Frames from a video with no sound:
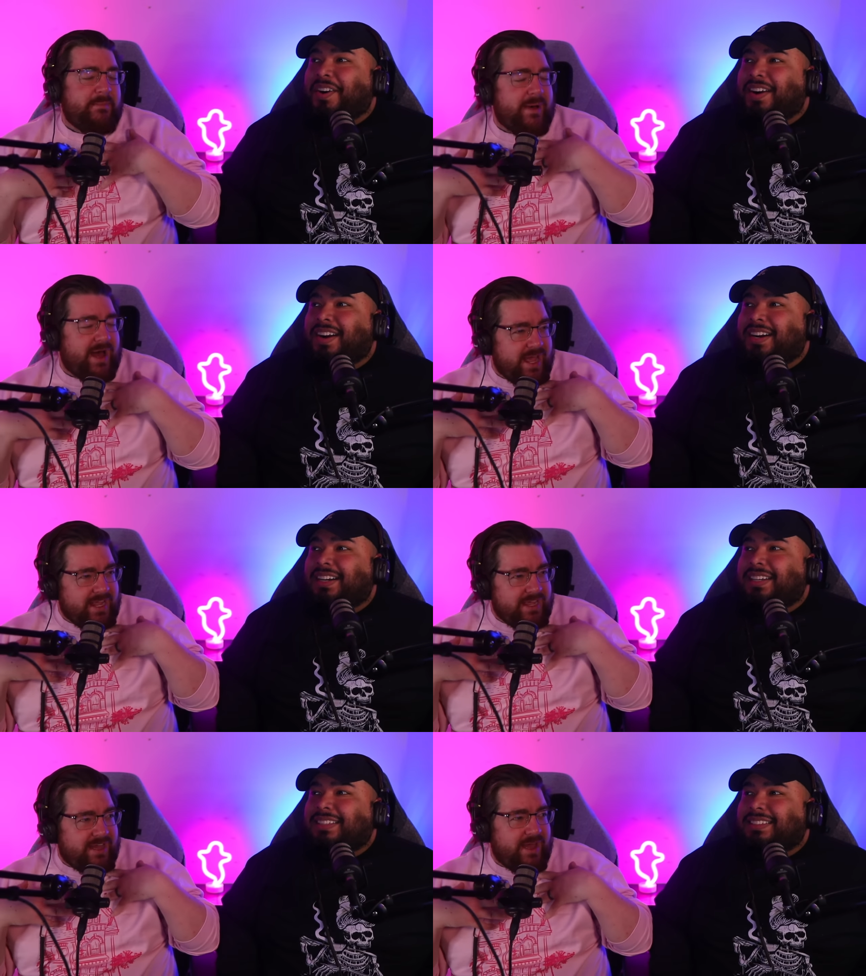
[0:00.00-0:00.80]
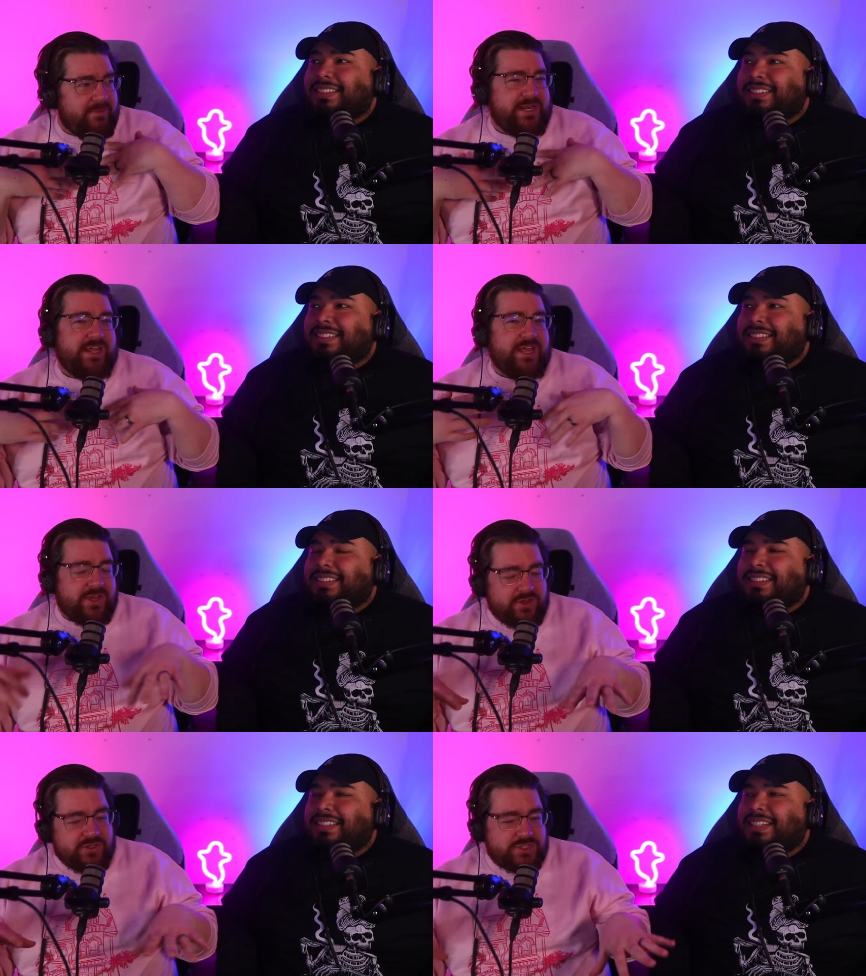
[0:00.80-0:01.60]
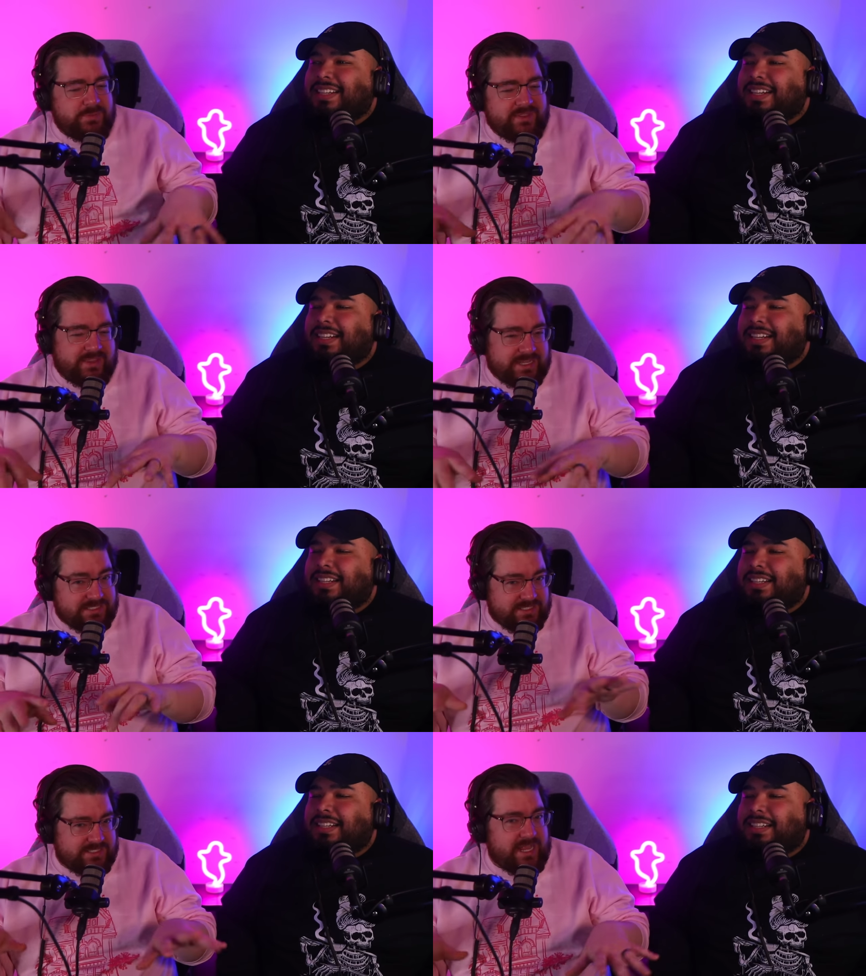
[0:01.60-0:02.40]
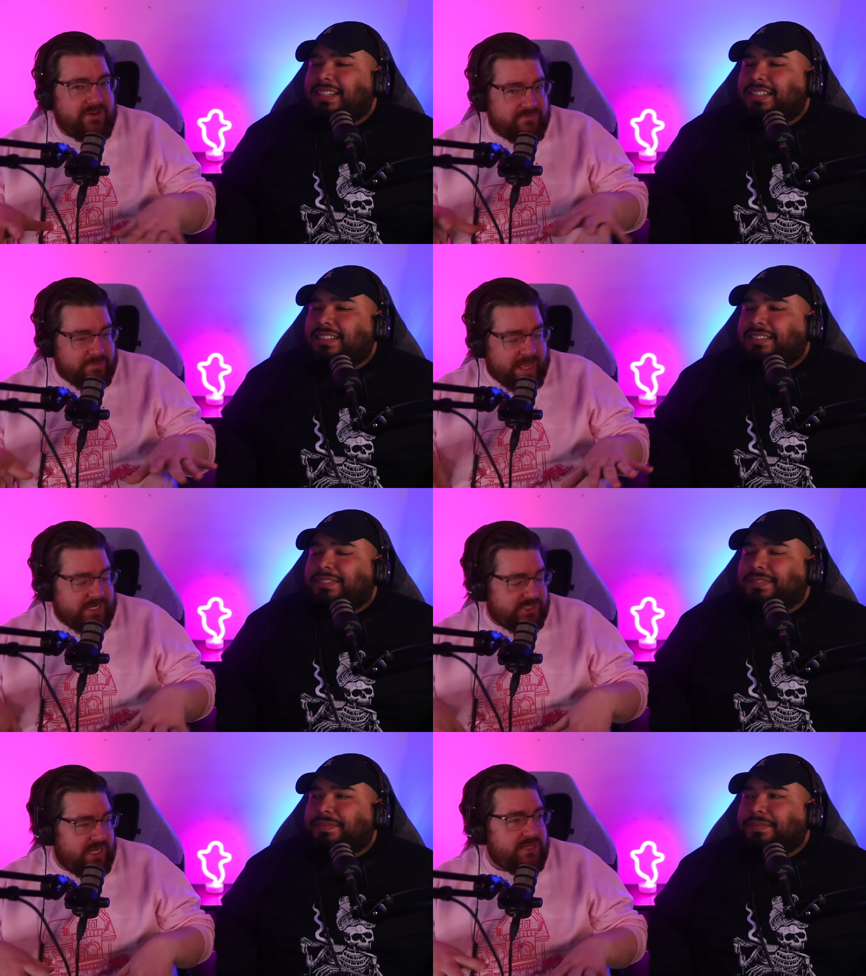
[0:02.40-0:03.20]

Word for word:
Speaker 1: So my, I mean, it, it could just be that that's the sound of magic.